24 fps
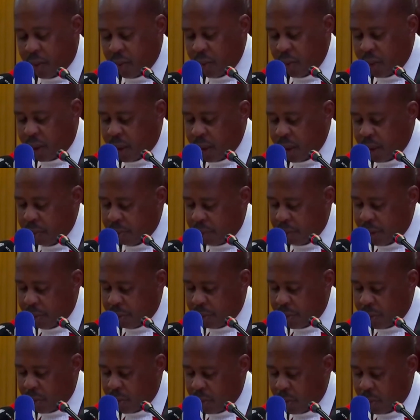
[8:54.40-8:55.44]
who kill
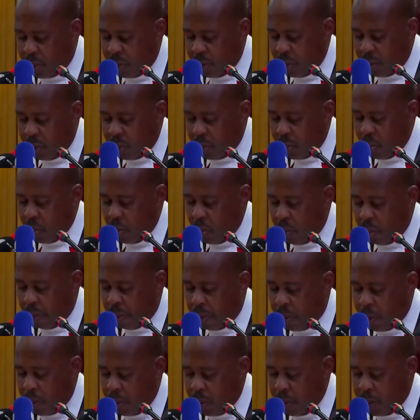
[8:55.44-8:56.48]
people, who
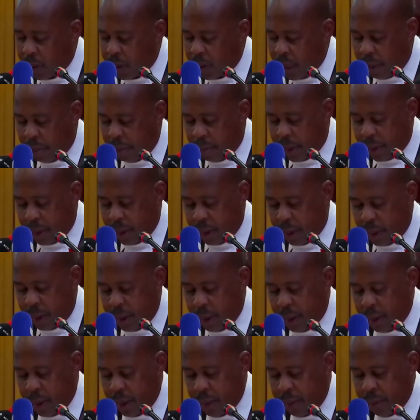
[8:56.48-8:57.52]
opposed
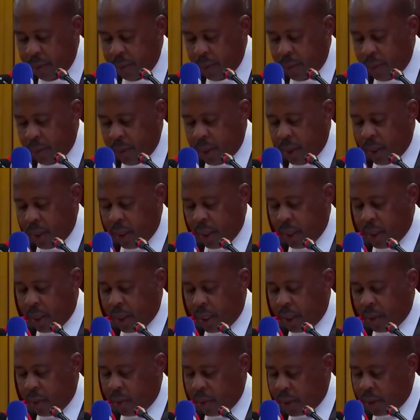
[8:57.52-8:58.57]
apartheid and
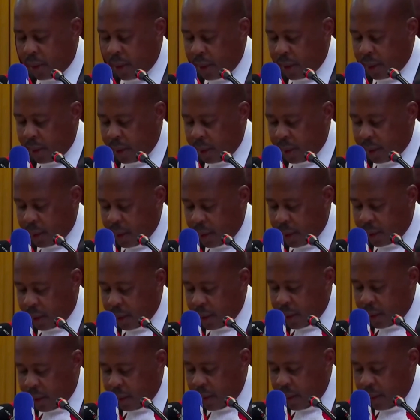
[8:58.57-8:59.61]
are not yet
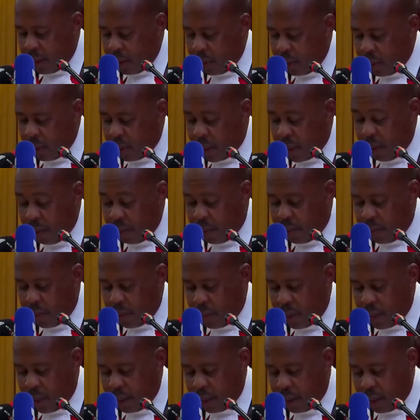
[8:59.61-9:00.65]
detected, to come
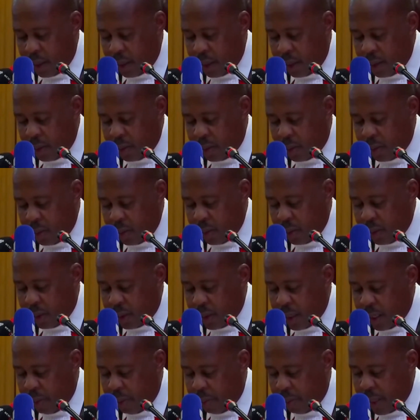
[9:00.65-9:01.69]
forward and disclose
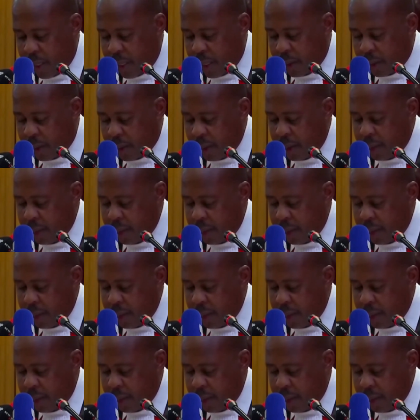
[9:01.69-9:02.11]
their part